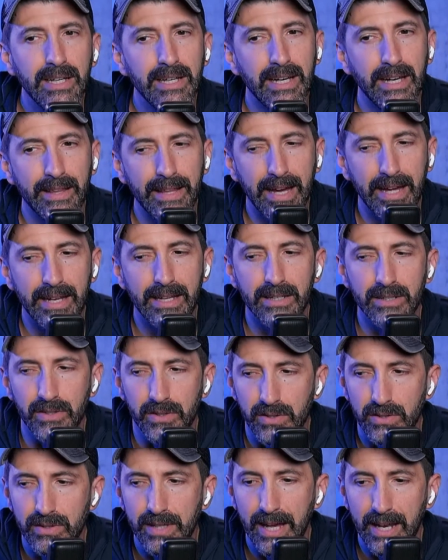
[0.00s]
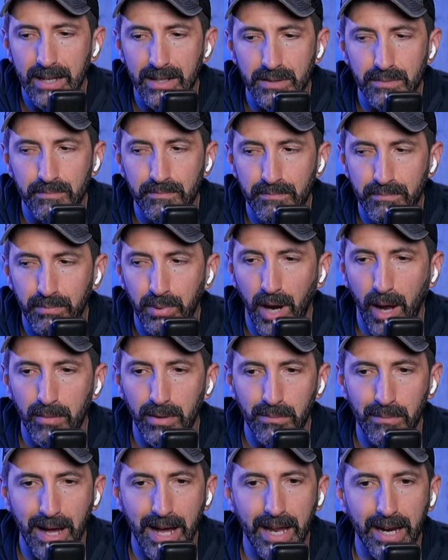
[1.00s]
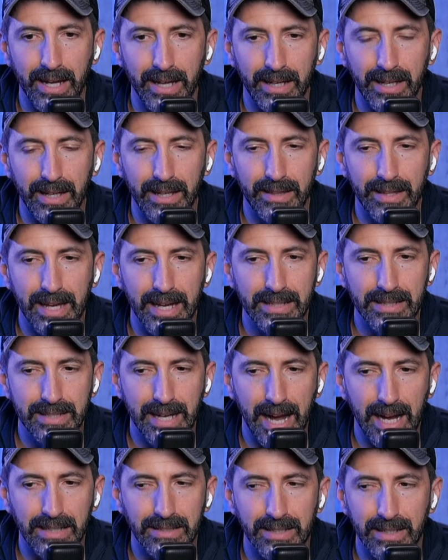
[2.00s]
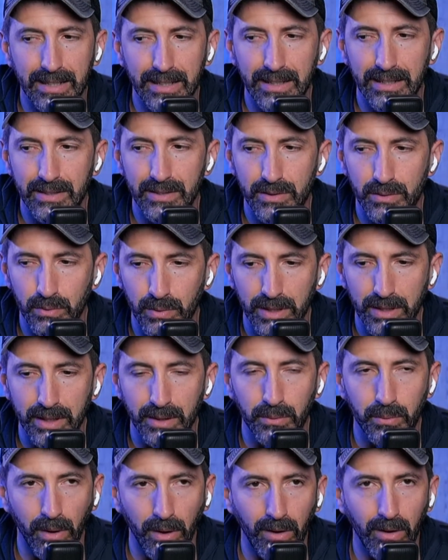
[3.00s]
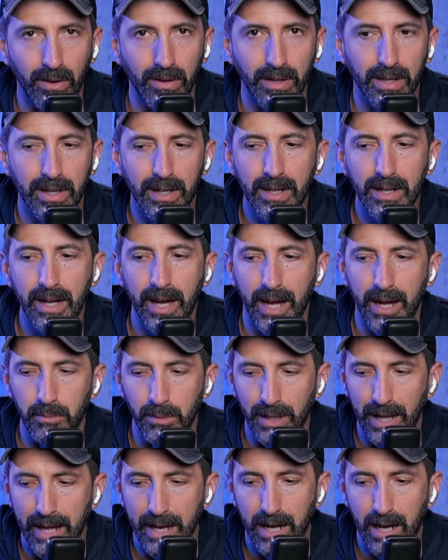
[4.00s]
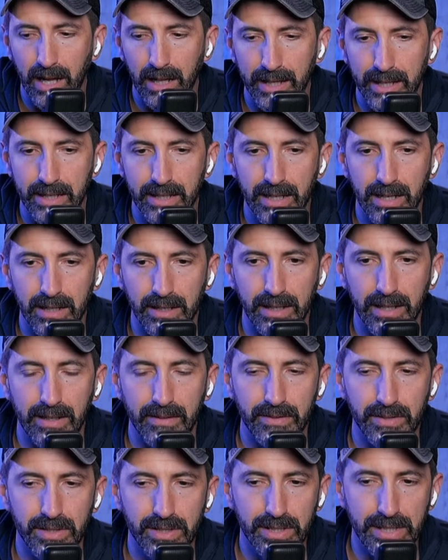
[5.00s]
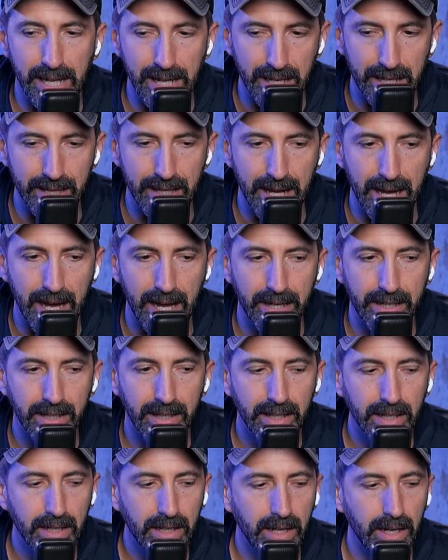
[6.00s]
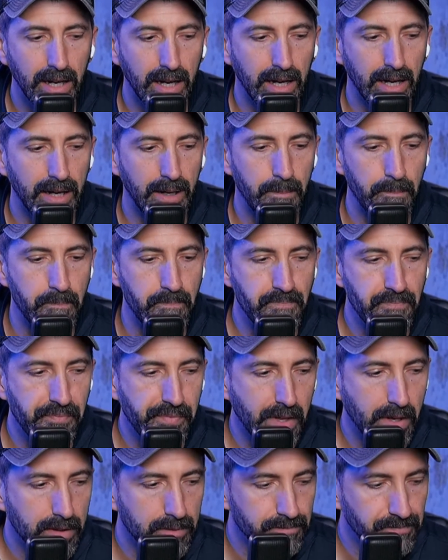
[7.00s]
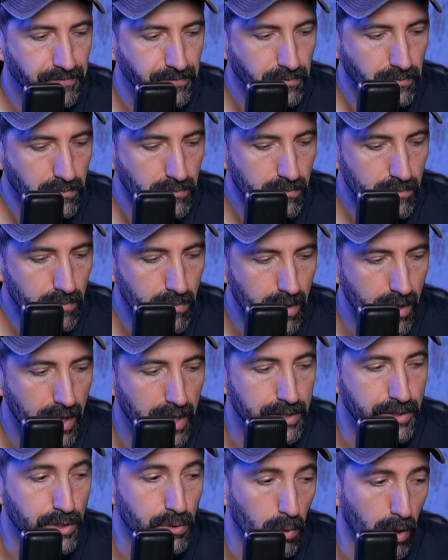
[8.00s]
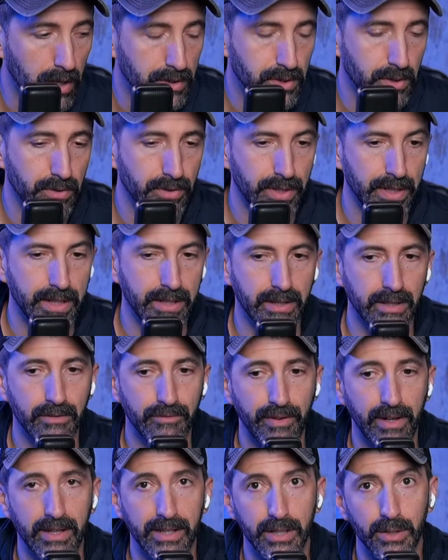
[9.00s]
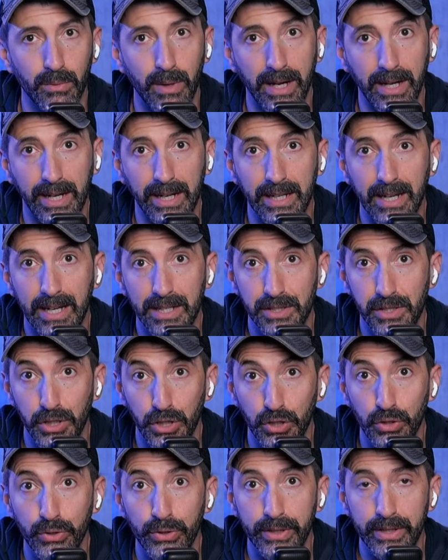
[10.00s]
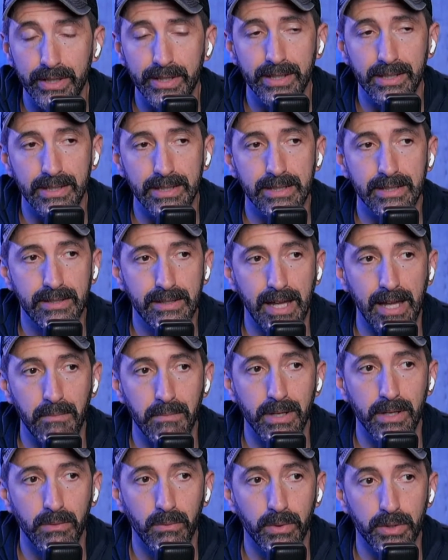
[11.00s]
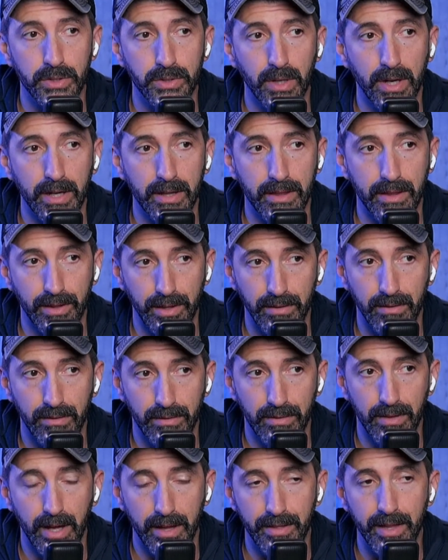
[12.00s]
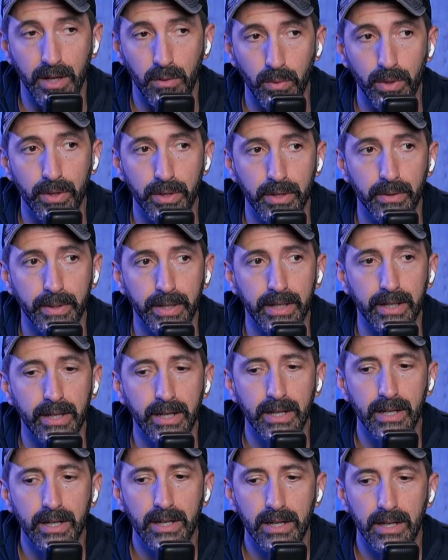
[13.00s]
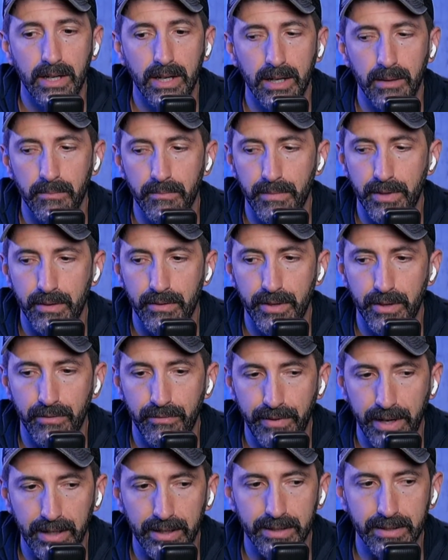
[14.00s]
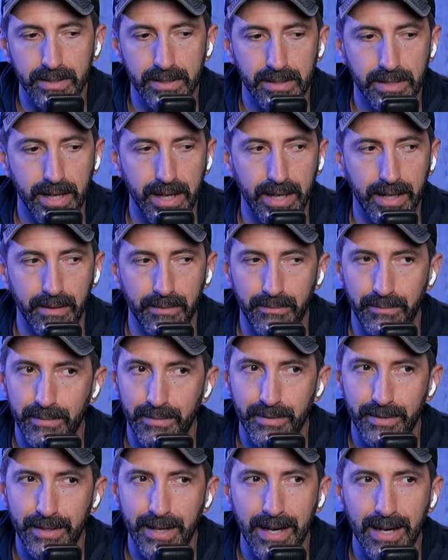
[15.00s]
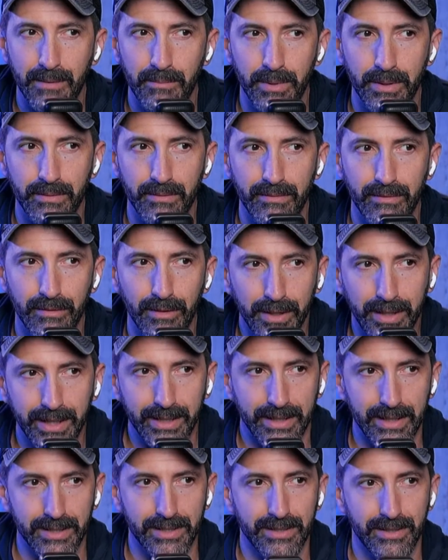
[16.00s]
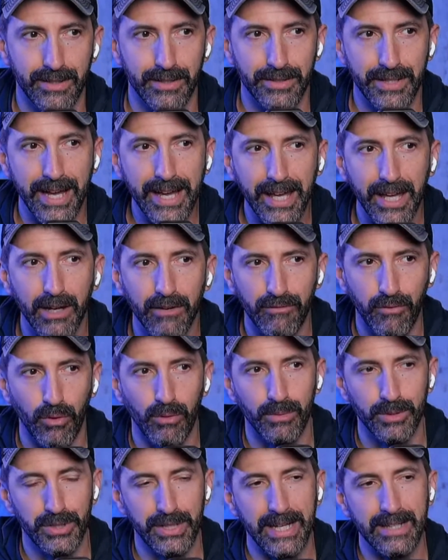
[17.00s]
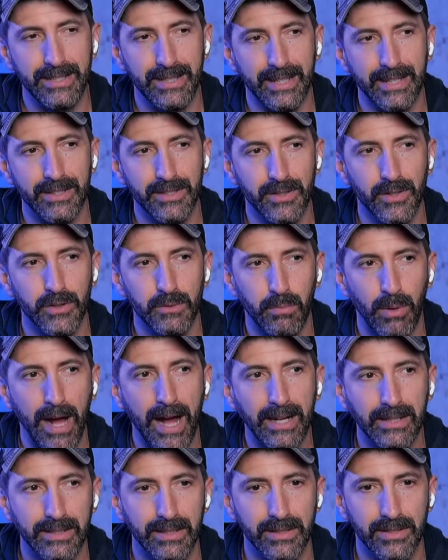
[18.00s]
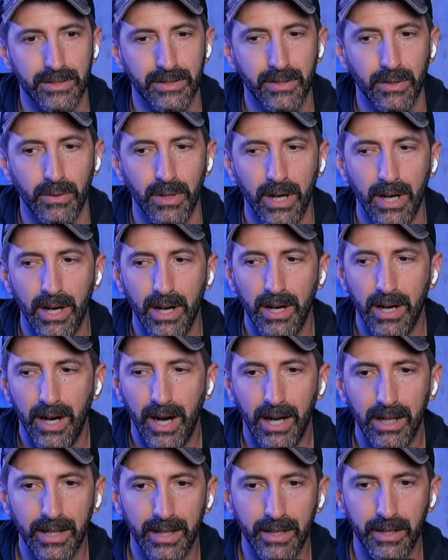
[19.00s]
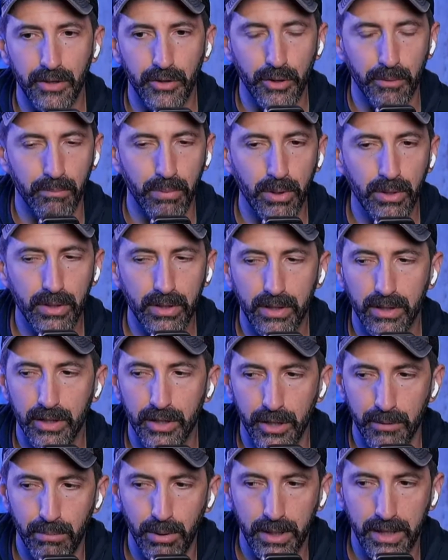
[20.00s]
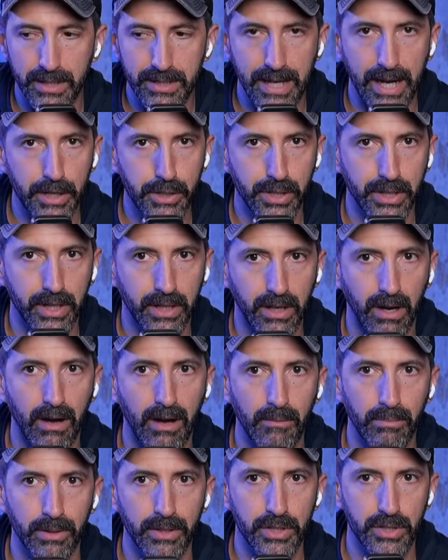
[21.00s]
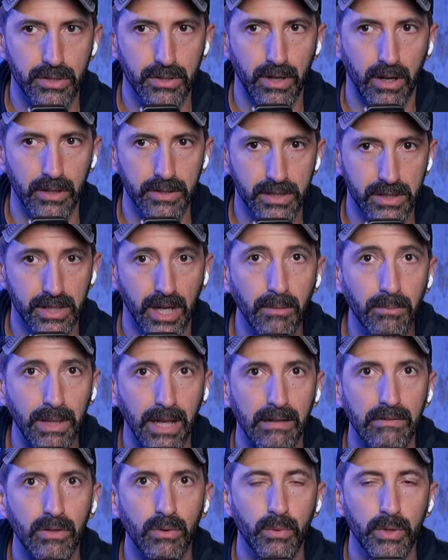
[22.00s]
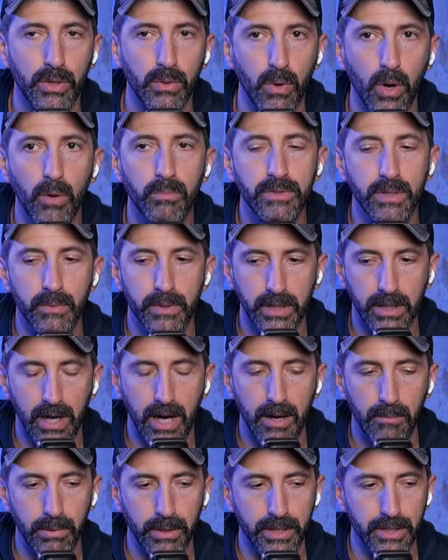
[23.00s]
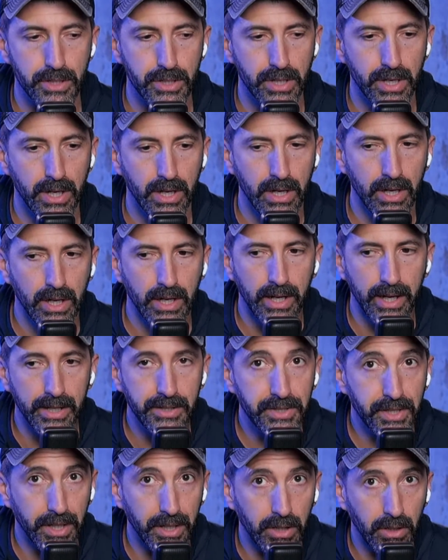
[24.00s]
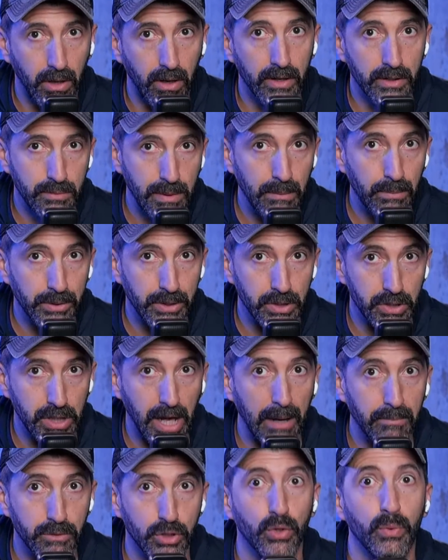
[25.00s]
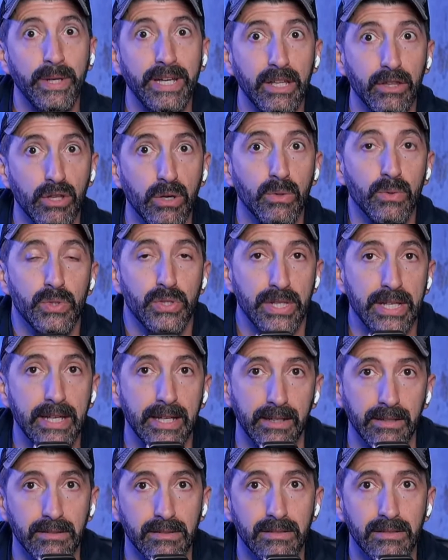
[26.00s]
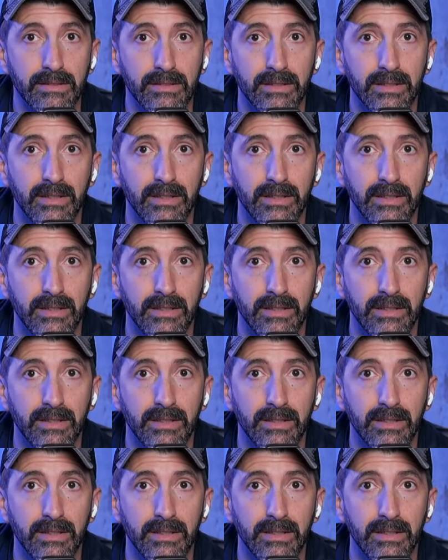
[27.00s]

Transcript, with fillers: and that is that is problematic. That tactic is really wrong. I'm glad Holly and Doug have stated that. Um, I do also think they're failing to recognize the good in this statement, I which I, th- I, think we're doing. Um, they're they're failing to say, yeah, but look at this. They're taking a formal stance against those practices. So, Holly, your book your book has actually accomplished on some level what you hoped it would accomplish. It's going to cause people to stop doing those things,